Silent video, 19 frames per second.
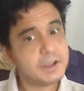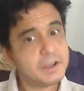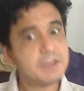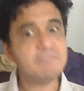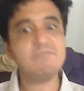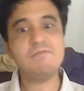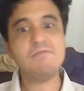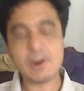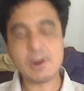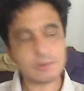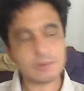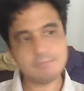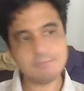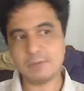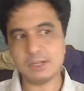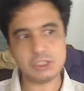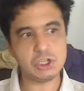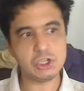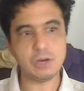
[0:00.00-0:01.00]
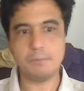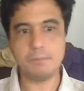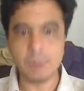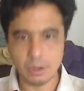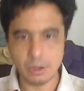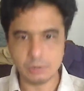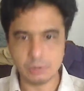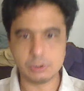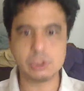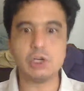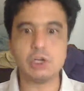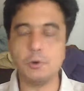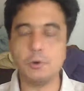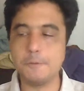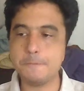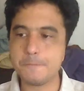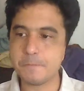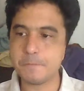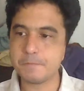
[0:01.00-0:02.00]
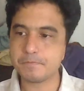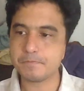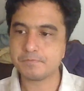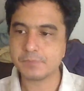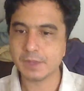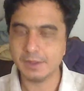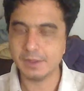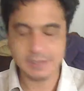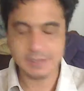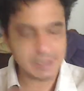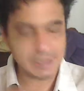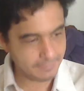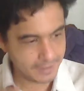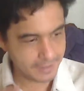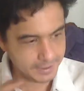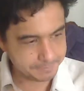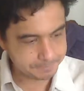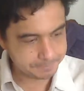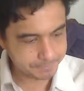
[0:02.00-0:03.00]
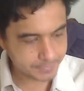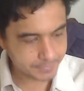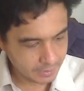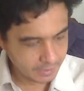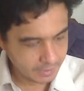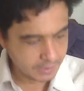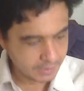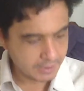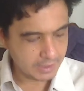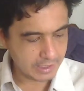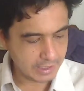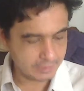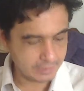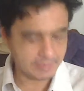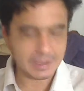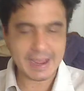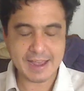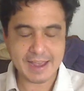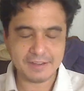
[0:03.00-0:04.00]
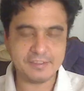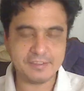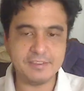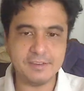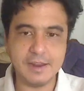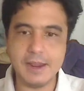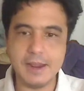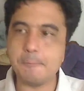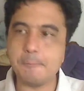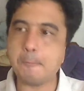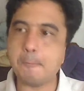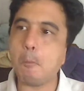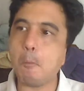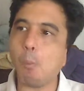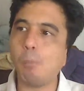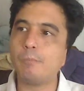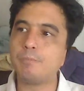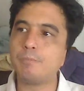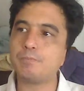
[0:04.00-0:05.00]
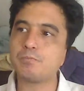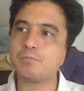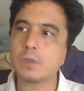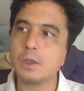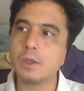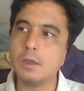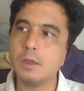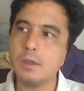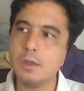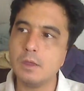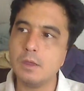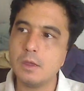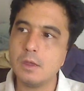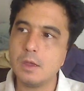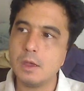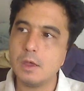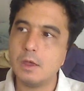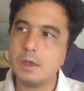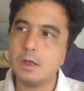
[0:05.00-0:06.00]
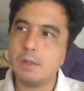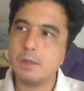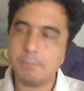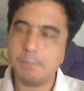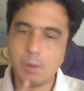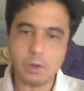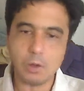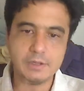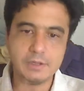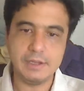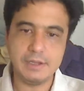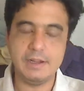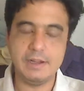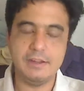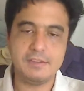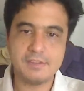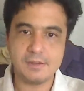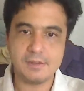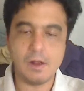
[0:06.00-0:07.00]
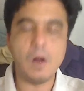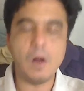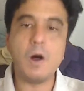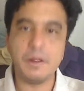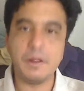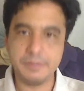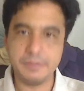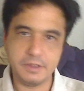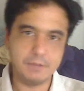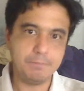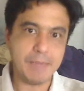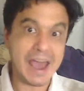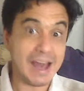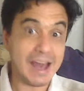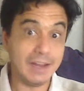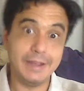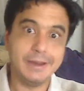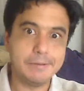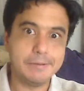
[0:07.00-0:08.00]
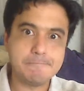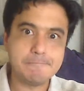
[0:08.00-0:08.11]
very much a malt show, leaving a lasting maltiness on the palate.